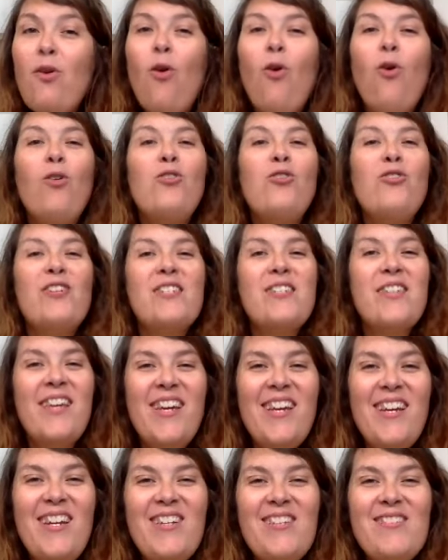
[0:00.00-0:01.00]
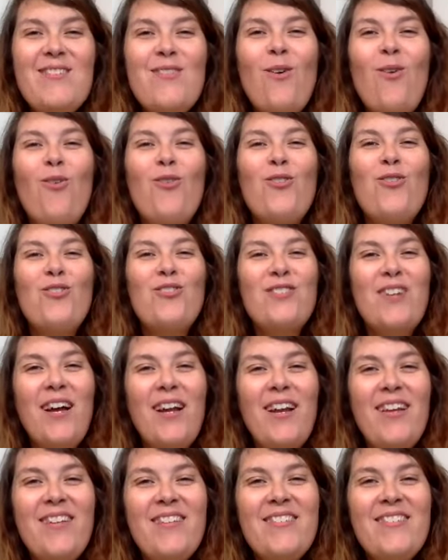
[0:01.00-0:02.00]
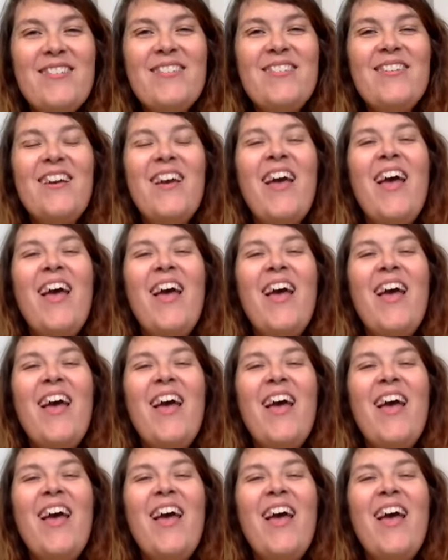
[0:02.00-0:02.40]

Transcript: all your skills, all your talents,